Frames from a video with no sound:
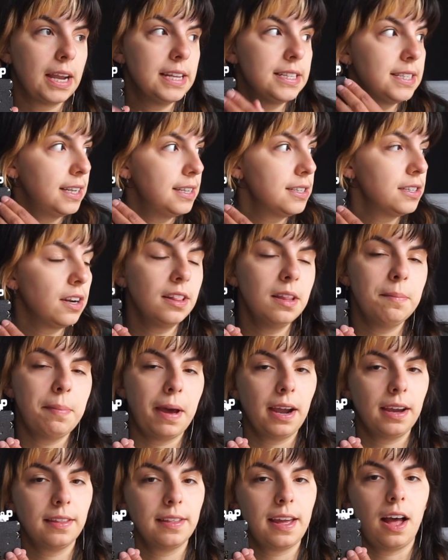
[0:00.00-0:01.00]
It says it on the
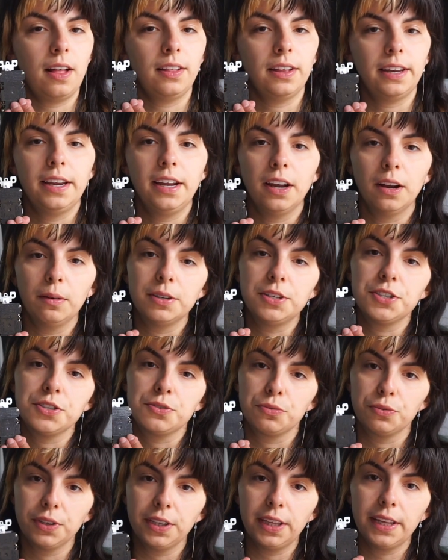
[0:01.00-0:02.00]
back of the outlet here, which
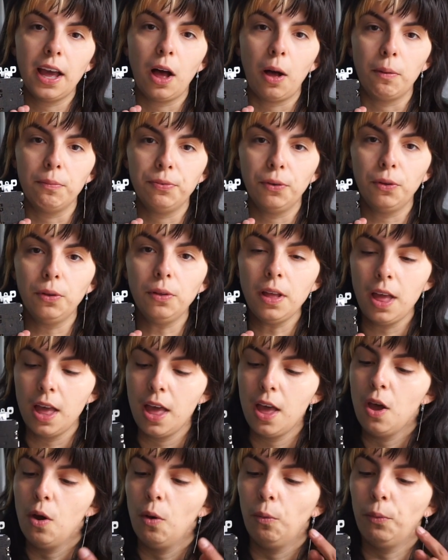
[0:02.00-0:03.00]
is really helpful.
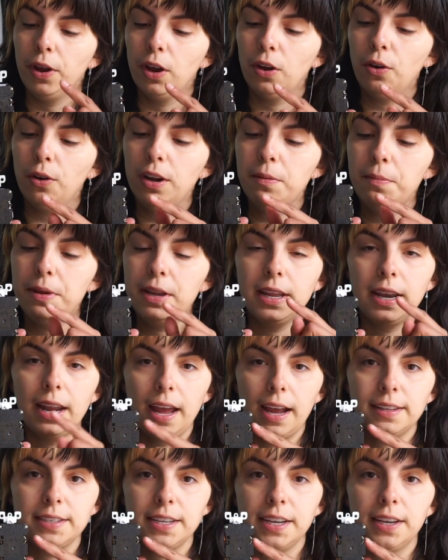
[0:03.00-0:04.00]
We are going to be
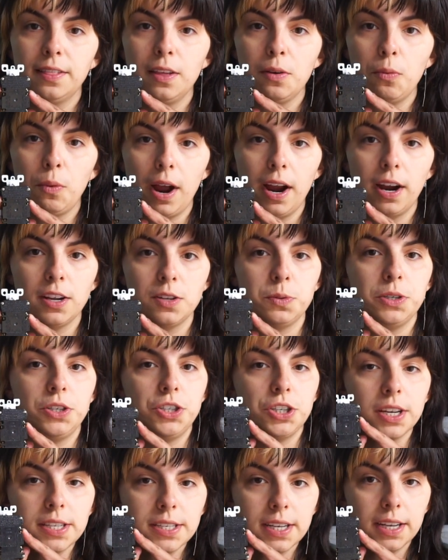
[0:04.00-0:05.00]
connecting the wires we
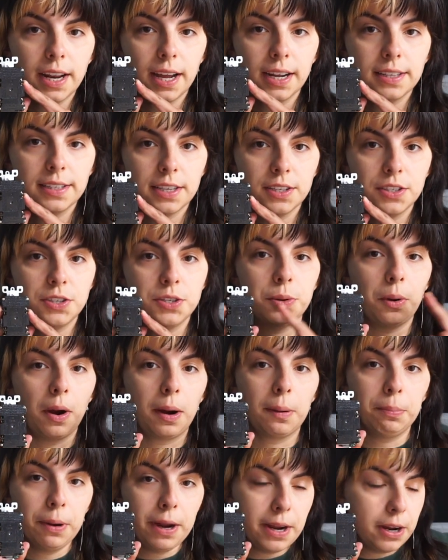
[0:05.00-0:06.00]
just connected to
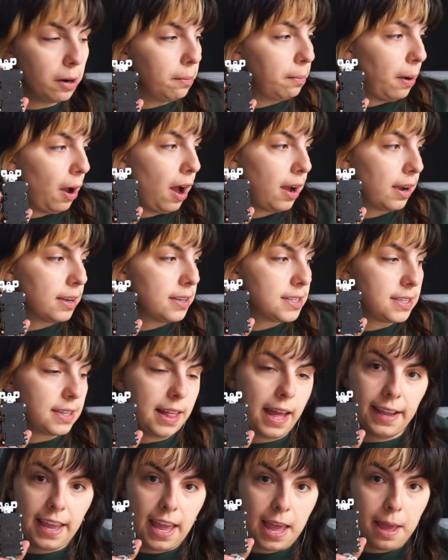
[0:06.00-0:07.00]
our breaker box
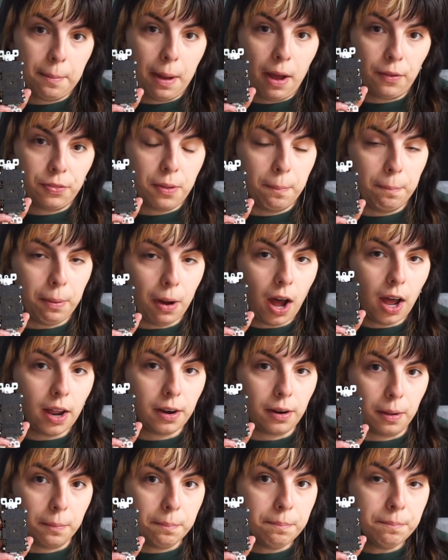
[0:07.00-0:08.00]
that came out the
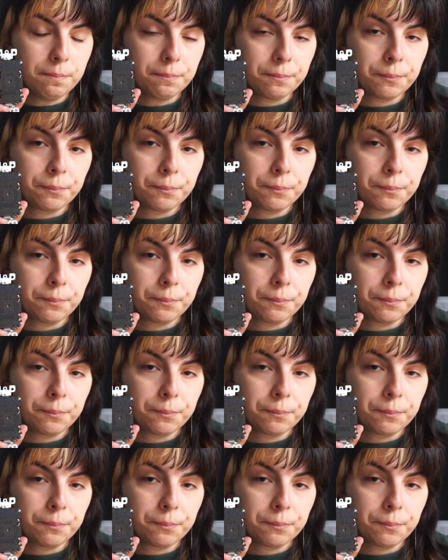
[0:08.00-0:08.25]
bottom.